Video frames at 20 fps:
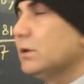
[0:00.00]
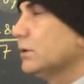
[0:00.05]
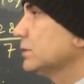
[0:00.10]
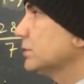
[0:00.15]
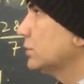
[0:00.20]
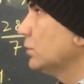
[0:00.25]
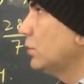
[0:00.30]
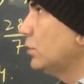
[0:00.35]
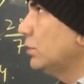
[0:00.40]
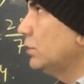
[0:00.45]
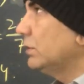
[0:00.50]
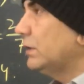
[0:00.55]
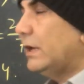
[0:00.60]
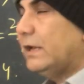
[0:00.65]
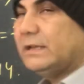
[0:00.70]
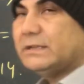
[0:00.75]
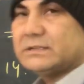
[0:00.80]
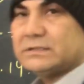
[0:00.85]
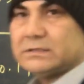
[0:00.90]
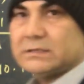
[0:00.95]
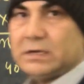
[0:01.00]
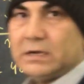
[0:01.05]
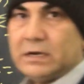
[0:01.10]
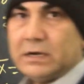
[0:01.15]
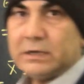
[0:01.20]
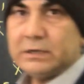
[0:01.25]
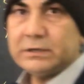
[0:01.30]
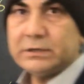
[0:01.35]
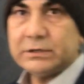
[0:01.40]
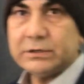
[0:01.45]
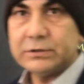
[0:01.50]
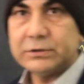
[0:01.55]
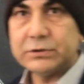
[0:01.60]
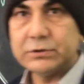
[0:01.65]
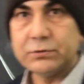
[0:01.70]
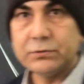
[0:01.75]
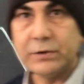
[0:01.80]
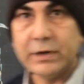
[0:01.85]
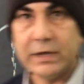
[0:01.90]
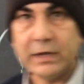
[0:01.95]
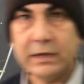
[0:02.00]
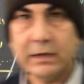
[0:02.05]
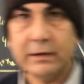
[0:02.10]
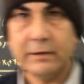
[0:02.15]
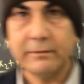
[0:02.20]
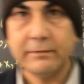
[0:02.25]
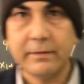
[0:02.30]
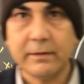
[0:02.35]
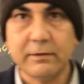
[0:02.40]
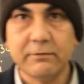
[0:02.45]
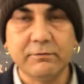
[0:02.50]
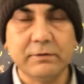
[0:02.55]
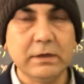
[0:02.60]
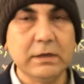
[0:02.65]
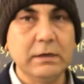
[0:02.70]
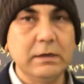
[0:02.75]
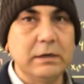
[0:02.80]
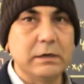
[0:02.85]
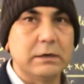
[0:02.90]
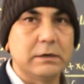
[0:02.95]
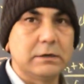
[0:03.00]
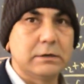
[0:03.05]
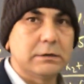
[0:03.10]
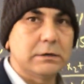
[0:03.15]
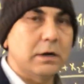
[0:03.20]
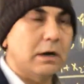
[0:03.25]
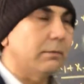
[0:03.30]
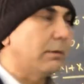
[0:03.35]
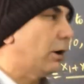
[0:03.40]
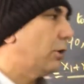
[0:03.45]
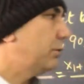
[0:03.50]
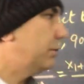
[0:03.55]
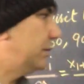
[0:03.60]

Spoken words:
So it's today we learned about